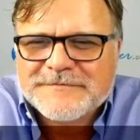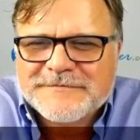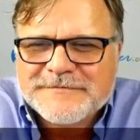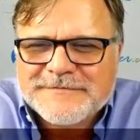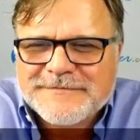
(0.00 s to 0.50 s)

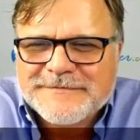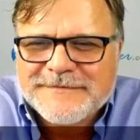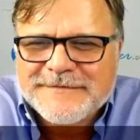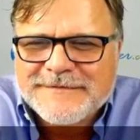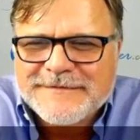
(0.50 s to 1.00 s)

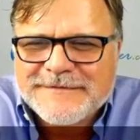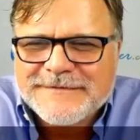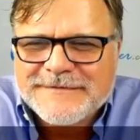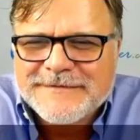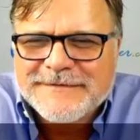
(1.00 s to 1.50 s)

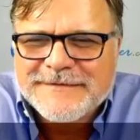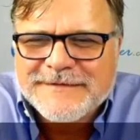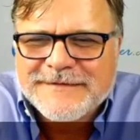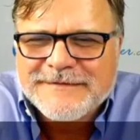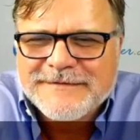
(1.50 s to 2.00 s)

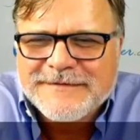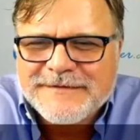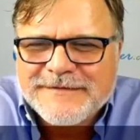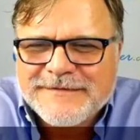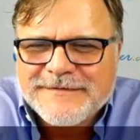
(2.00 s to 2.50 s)

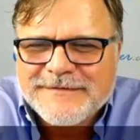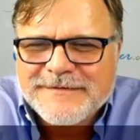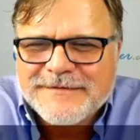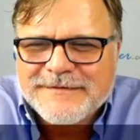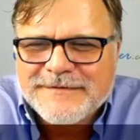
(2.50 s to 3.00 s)

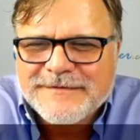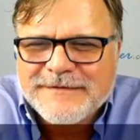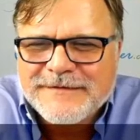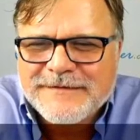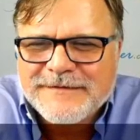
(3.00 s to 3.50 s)

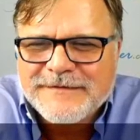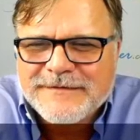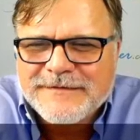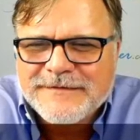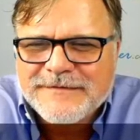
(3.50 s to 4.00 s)

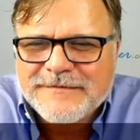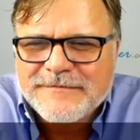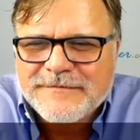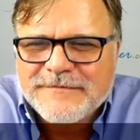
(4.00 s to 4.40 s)
[no speech]